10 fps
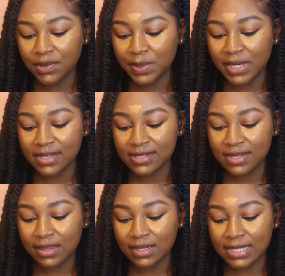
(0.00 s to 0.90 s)
when I
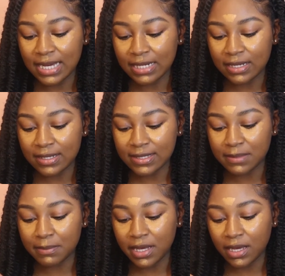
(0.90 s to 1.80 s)
say the tiniest
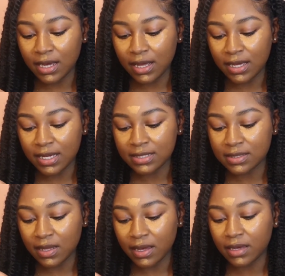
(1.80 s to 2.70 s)
bit, guys,
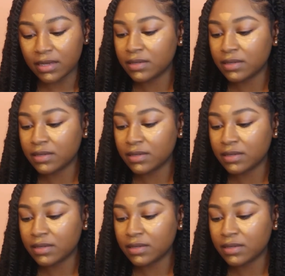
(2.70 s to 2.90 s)
like,